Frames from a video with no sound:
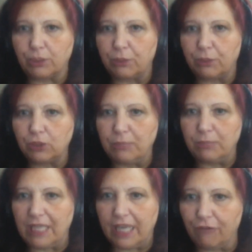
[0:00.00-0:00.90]
supposed to be
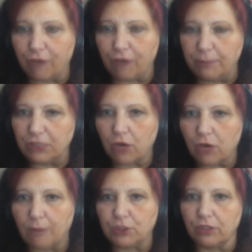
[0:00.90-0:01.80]
getting from these
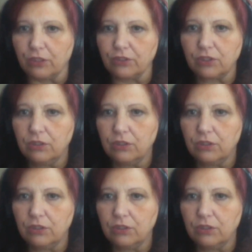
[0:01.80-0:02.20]
crop circles?